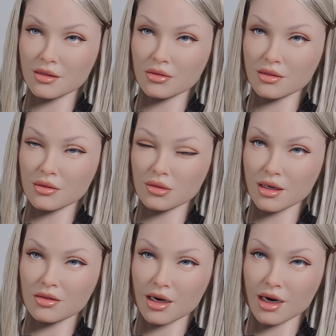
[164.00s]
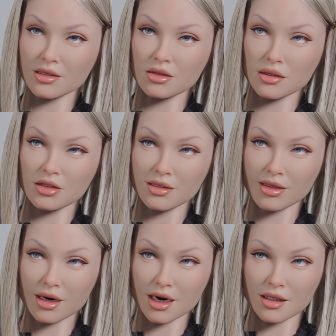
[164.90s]
I think having me in homes
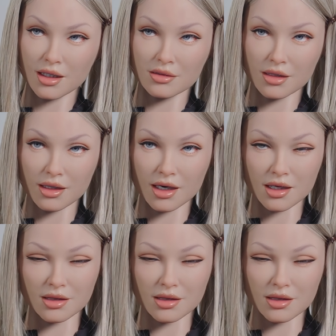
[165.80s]
can be a wonderful way